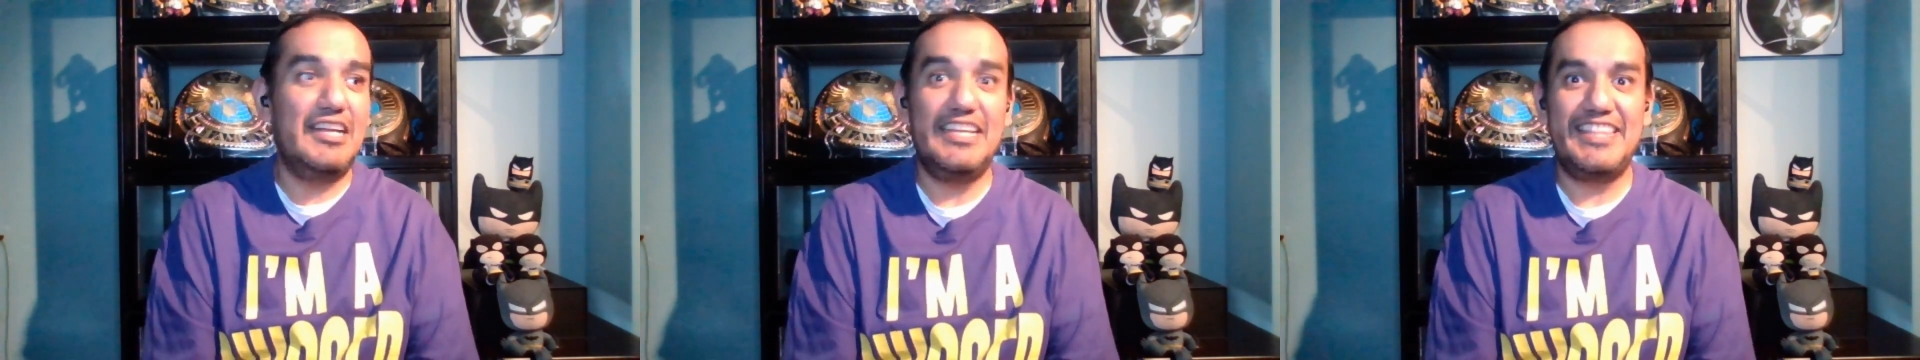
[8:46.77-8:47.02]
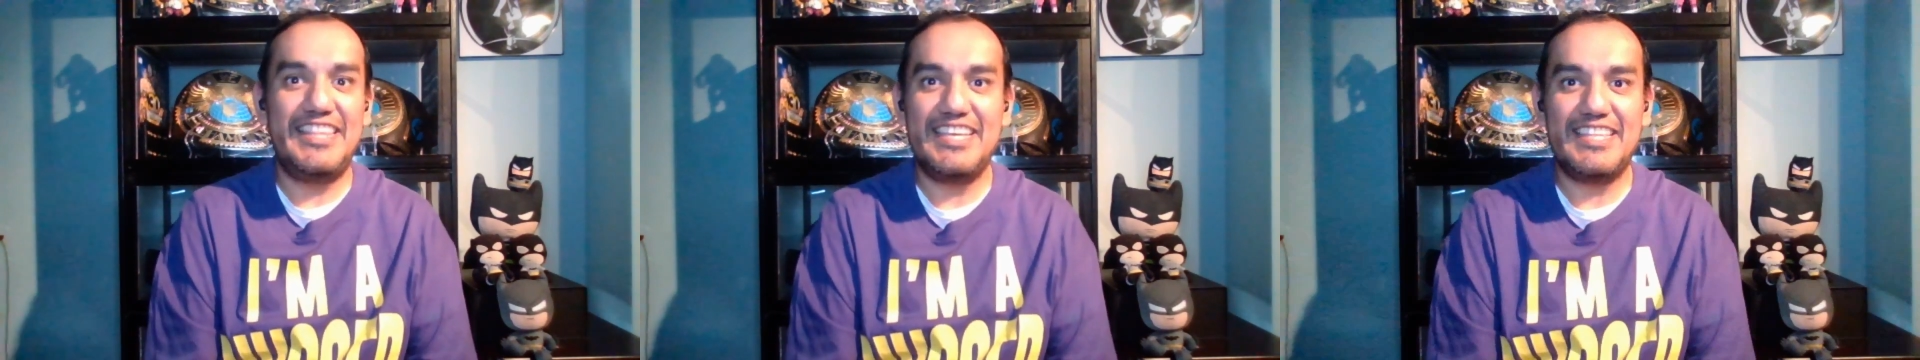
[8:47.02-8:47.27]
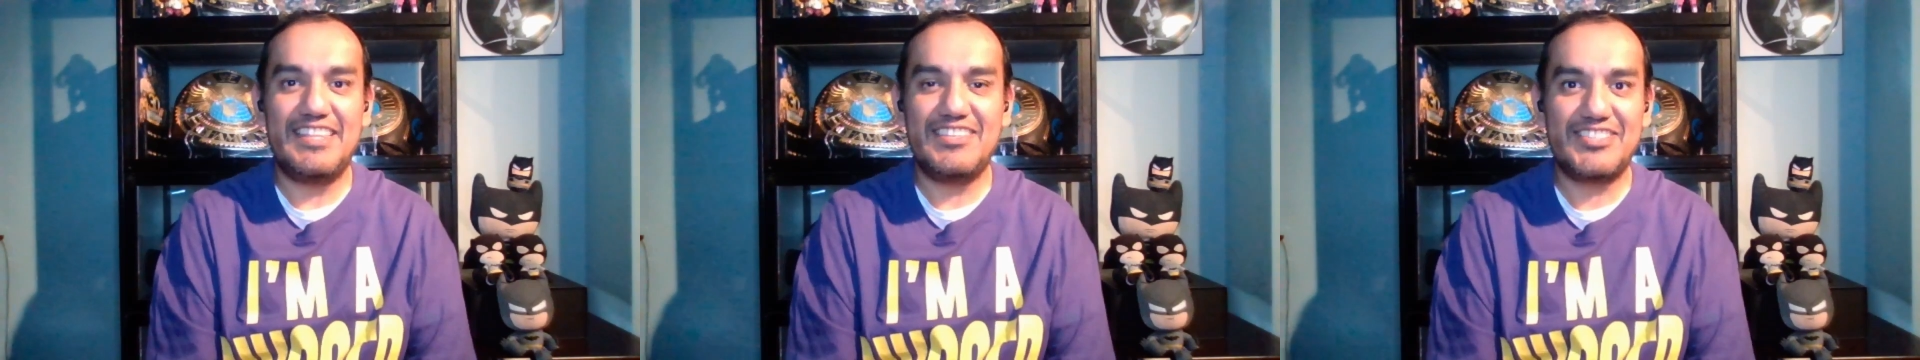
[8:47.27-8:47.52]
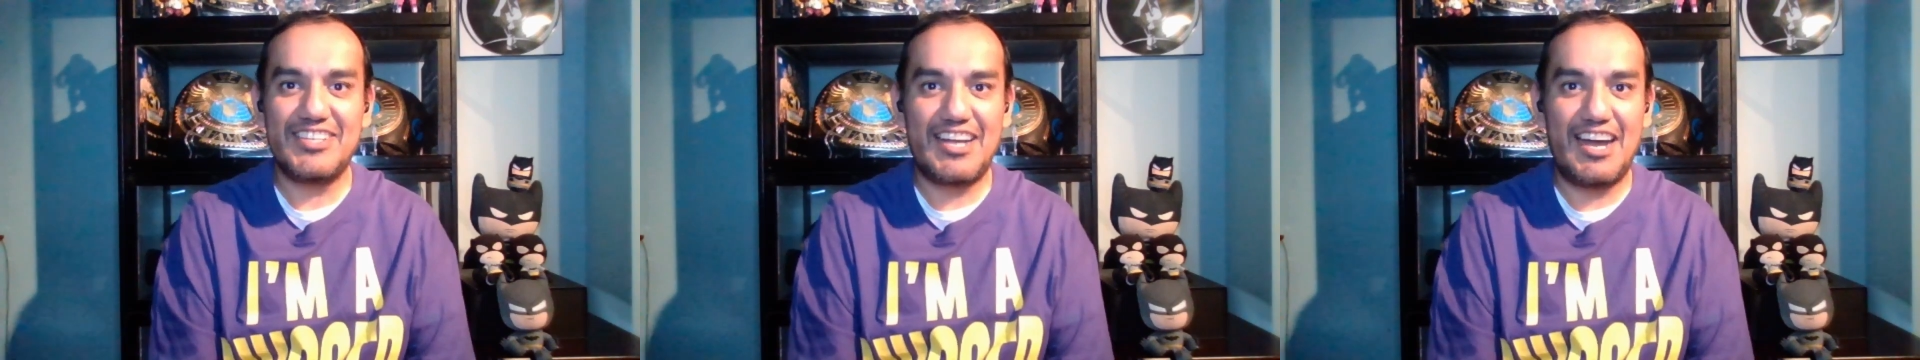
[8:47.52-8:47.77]
in
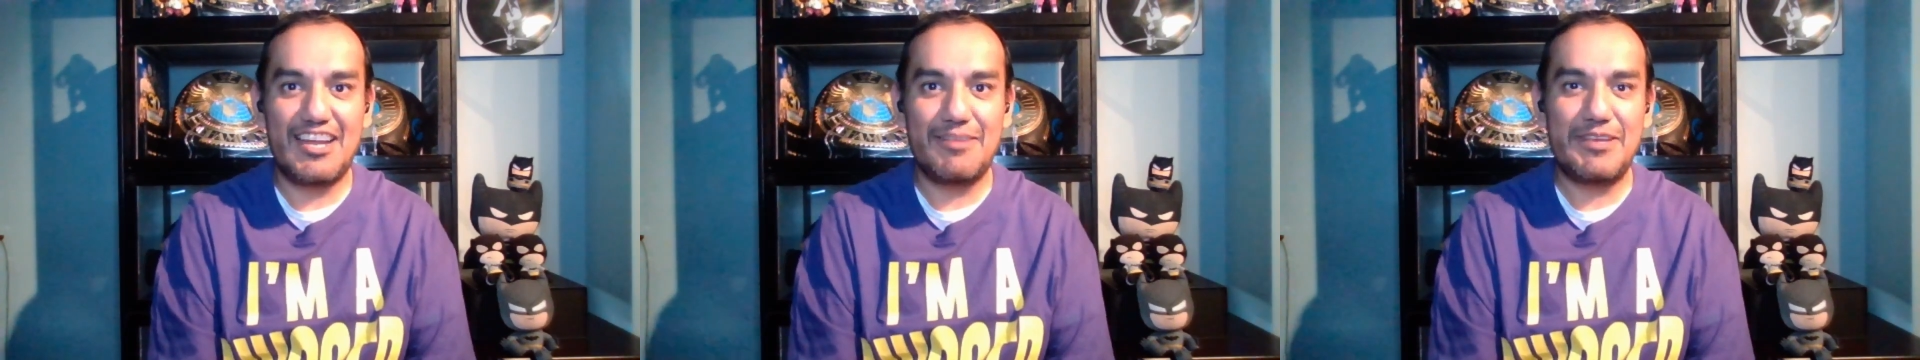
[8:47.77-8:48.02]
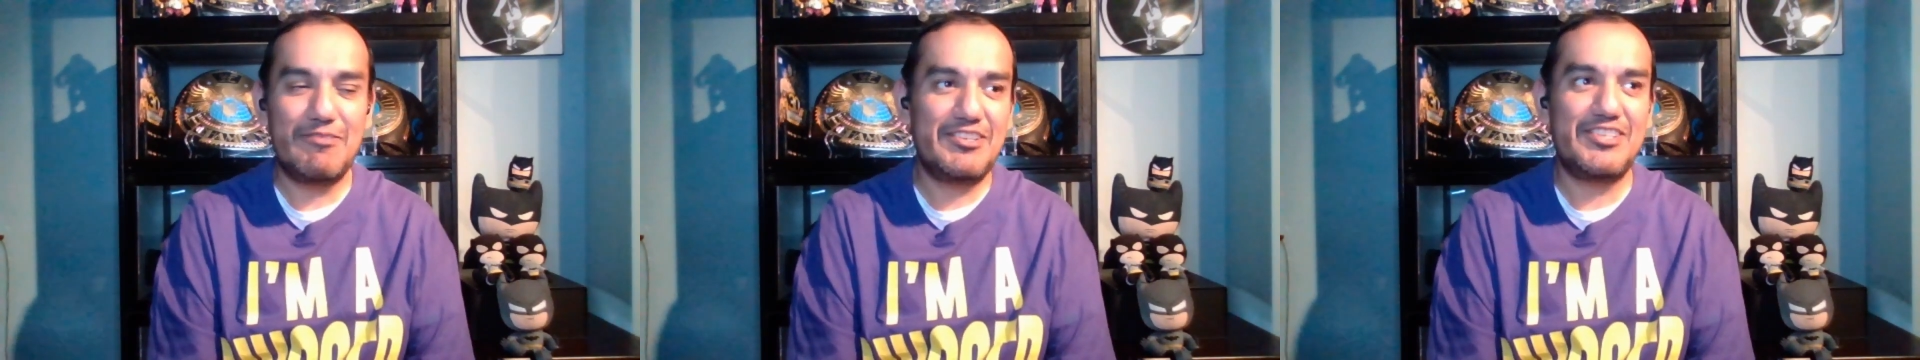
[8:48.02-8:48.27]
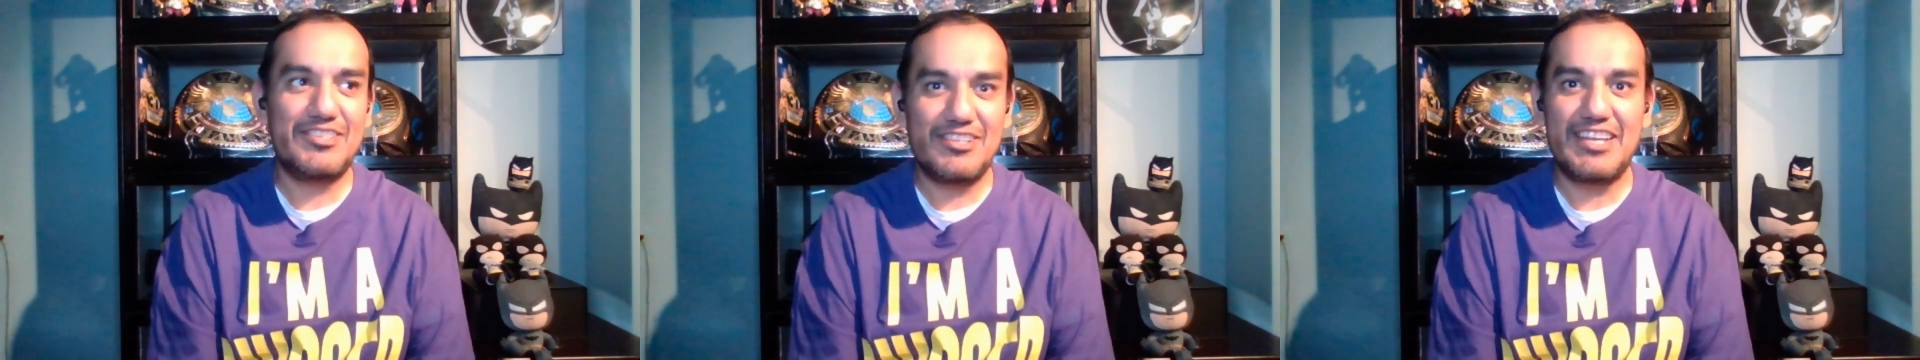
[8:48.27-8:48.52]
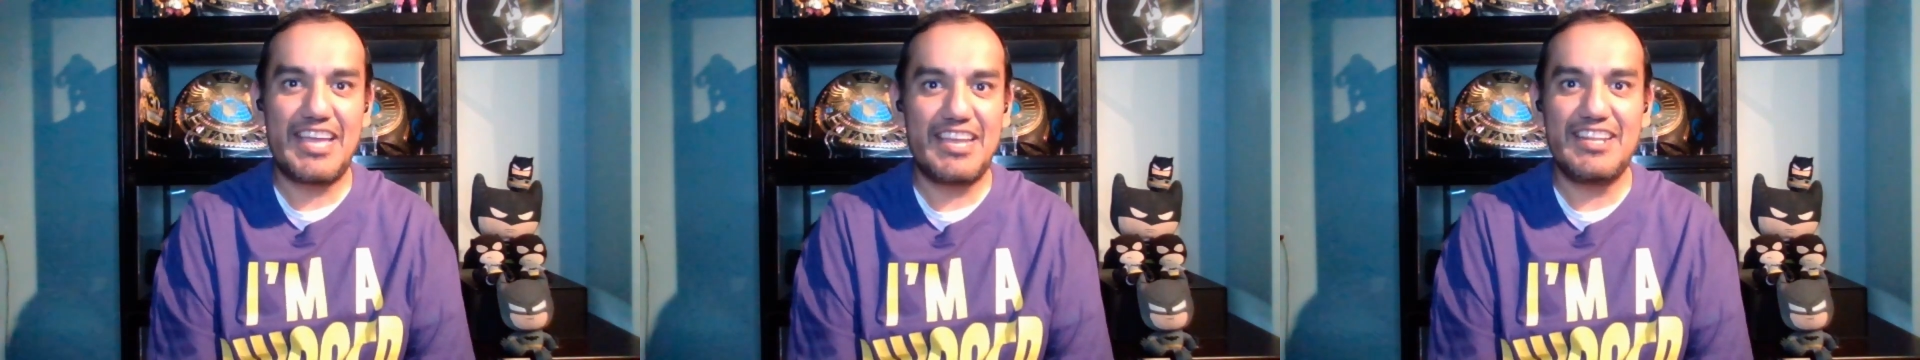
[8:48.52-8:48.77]
this economy, which is,
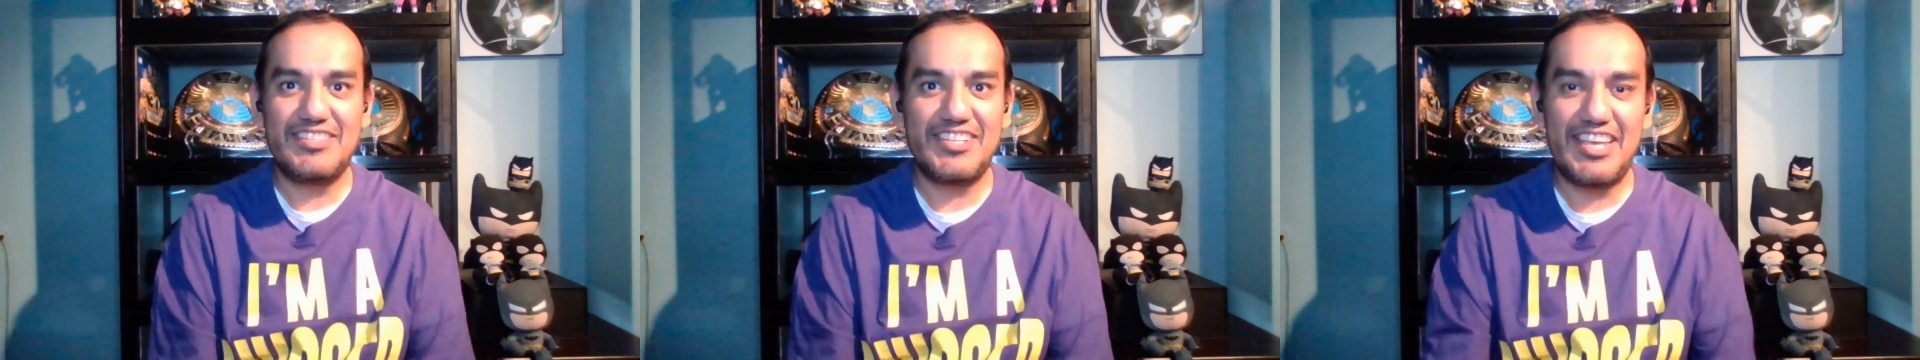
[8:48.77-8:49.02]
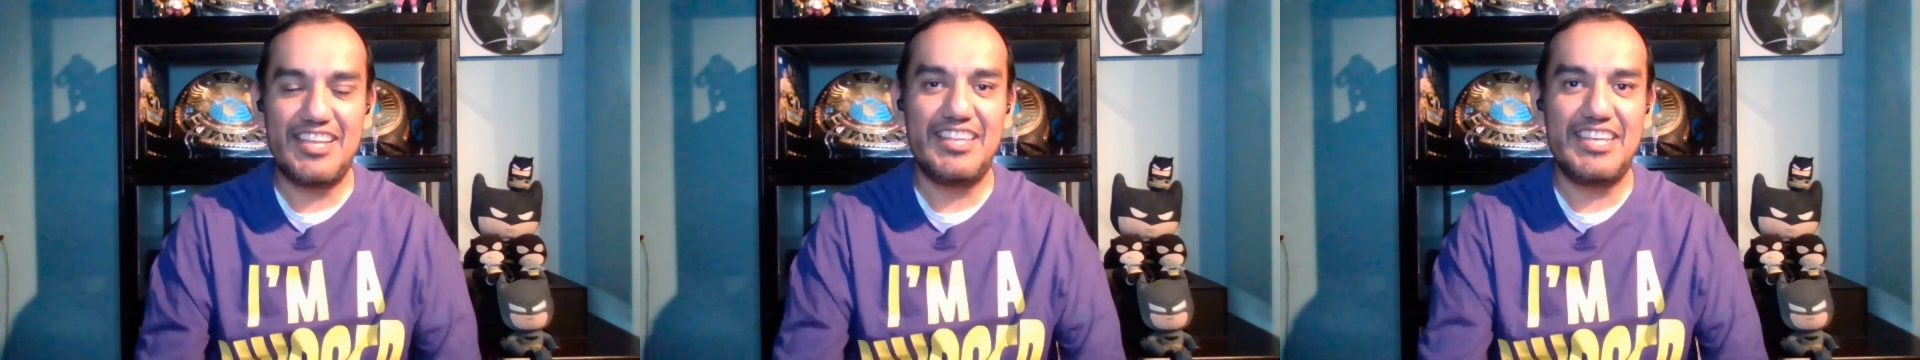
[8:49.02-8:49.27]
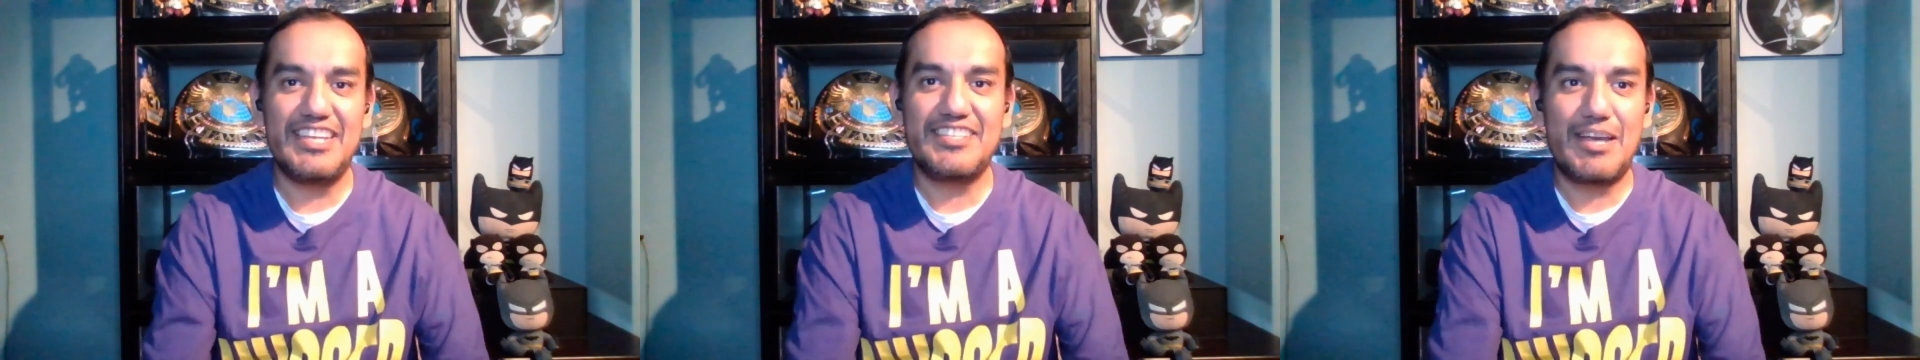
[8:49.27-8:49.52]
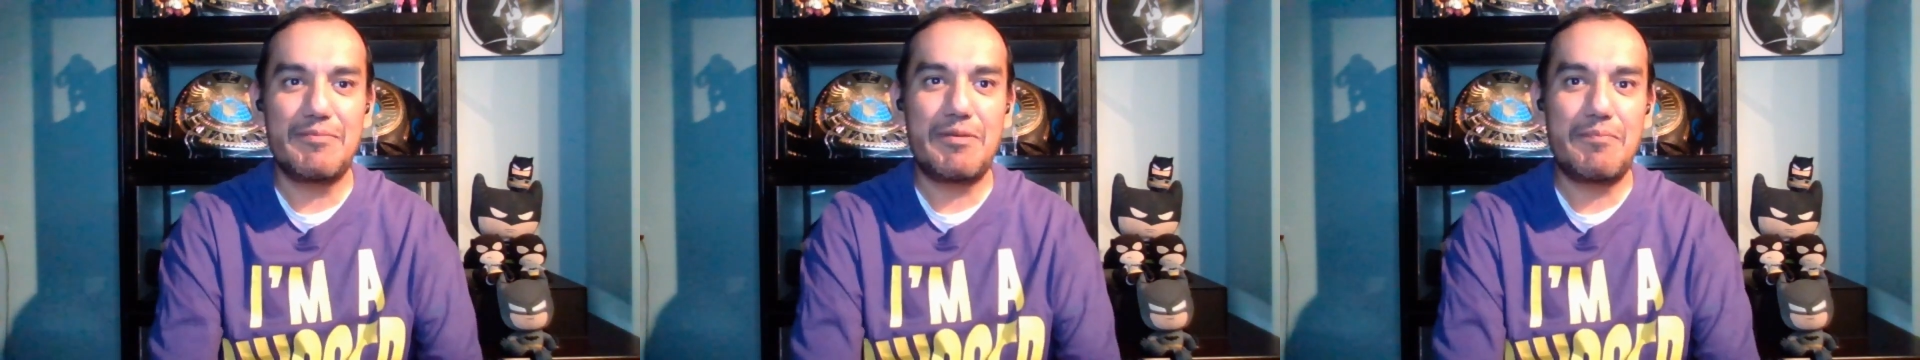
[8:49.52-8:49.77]
again, it's healing, it's
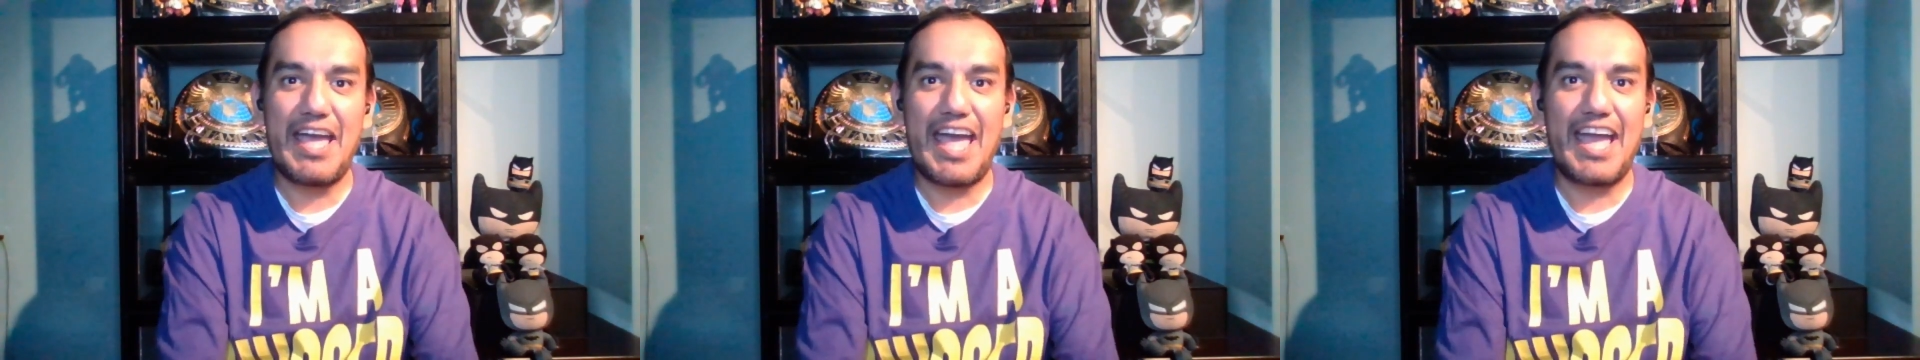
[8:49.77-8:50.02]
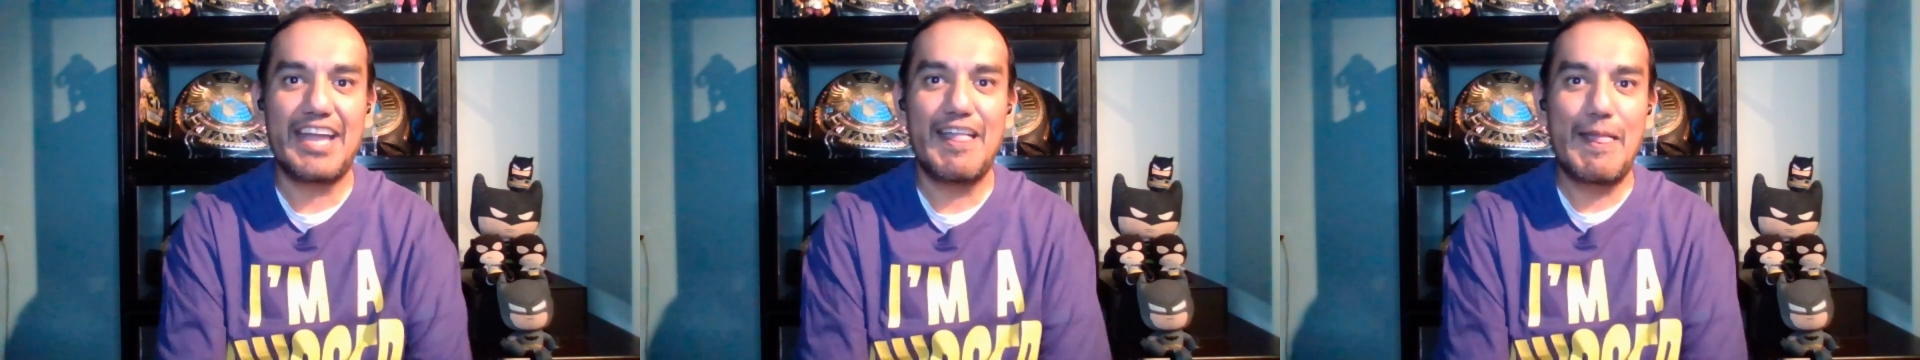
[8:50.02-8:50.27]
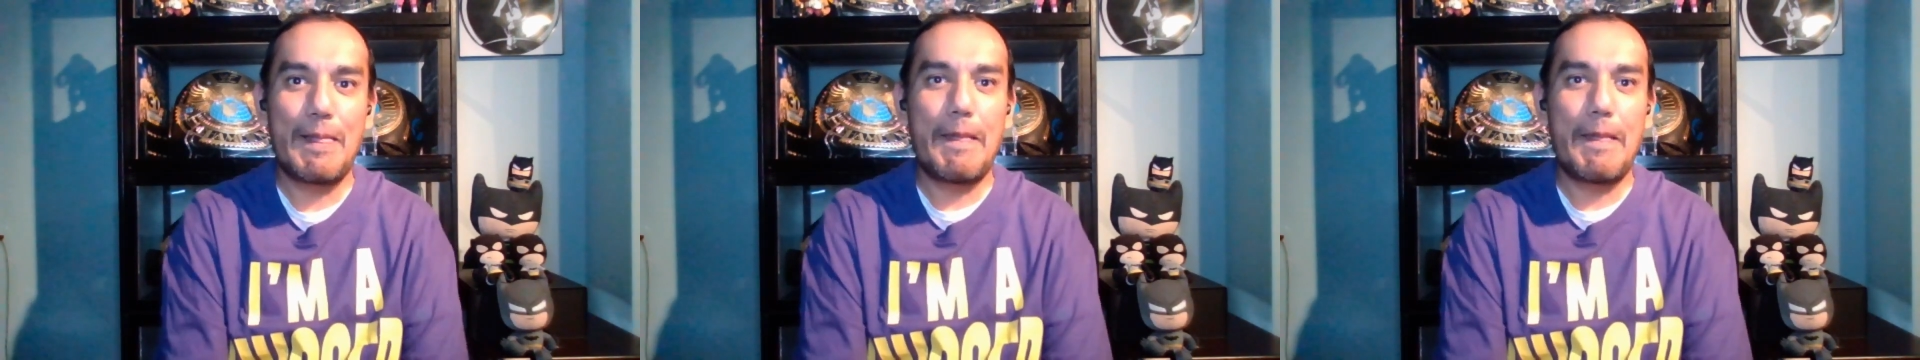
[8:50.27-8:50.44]
coming back,